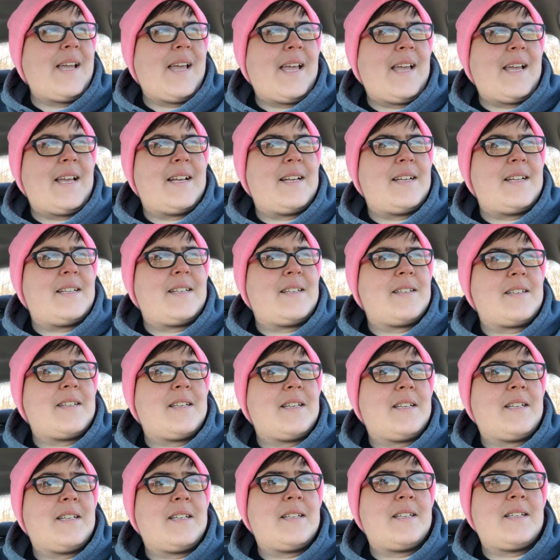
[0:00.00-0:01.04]
and
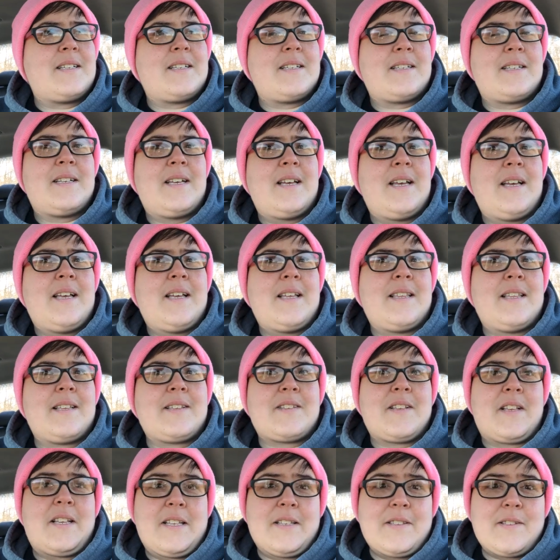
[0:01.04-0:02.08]

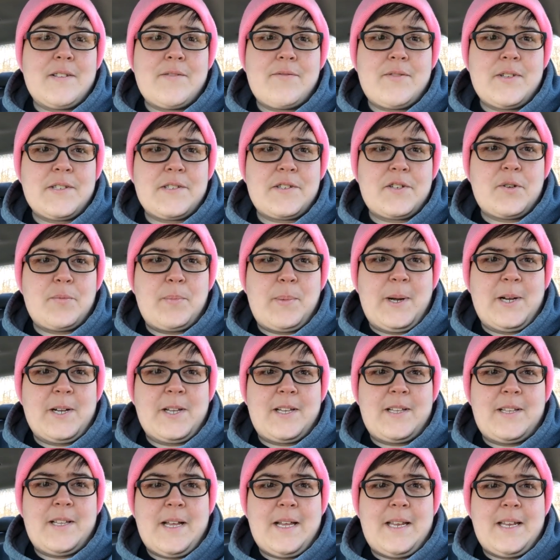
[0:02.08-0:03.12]
this is the visitor
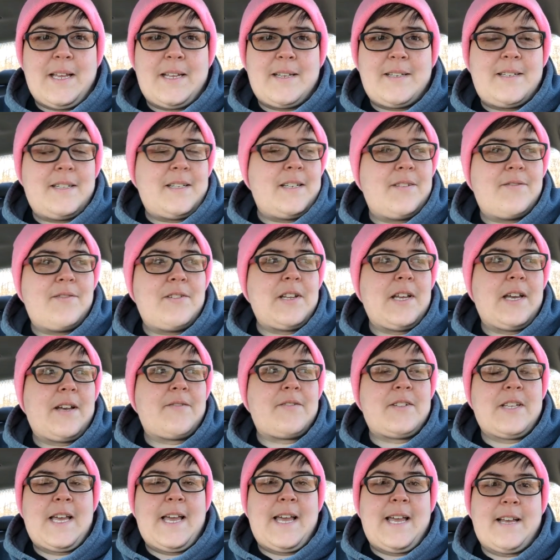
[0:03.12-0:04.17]
parking lot. I didn't even
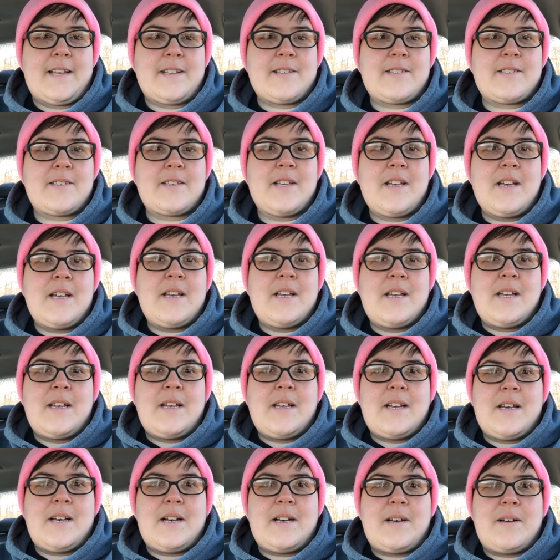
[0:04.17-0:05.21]
have to ask.
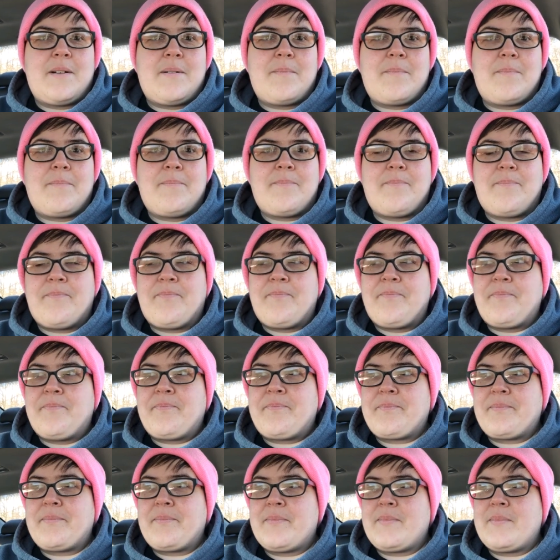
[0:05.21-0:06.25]
Um,
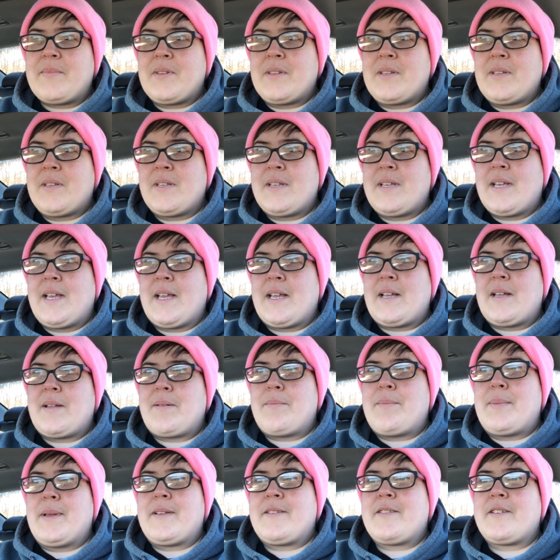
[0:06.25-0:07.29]

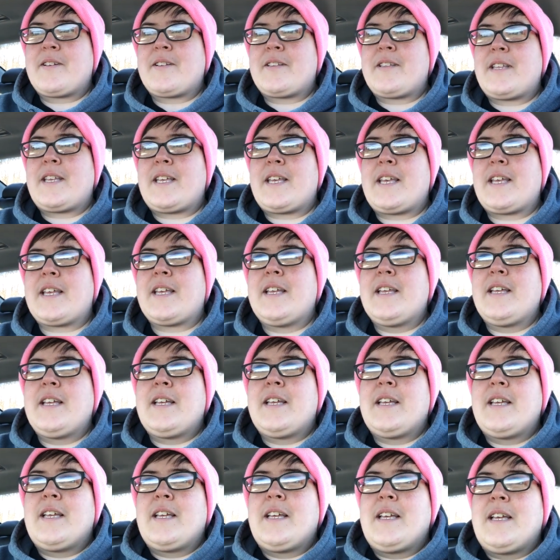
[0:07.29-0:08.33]
and basically,
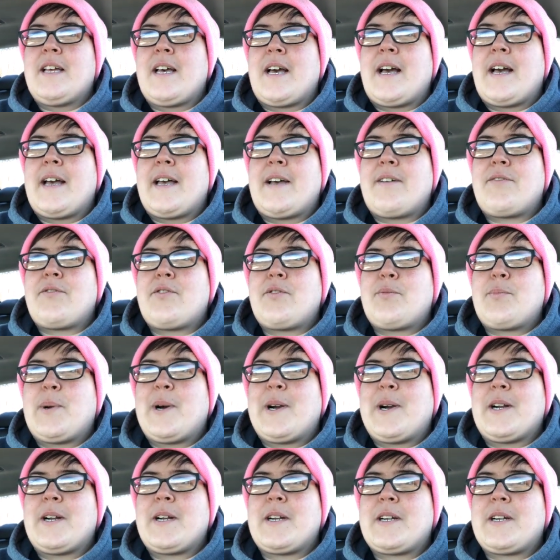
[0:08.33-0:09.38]
I have to
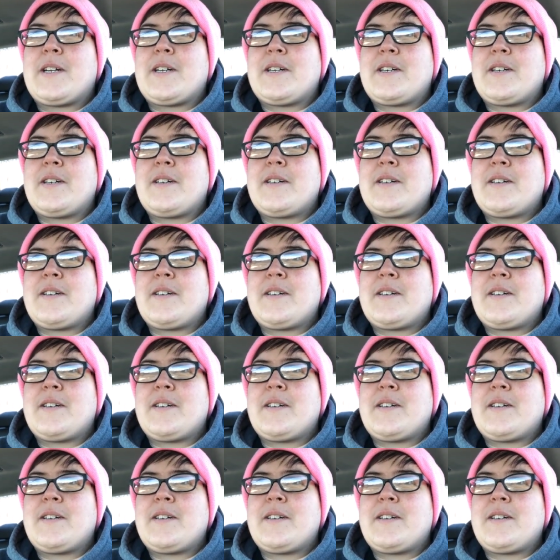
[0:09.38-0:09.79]
park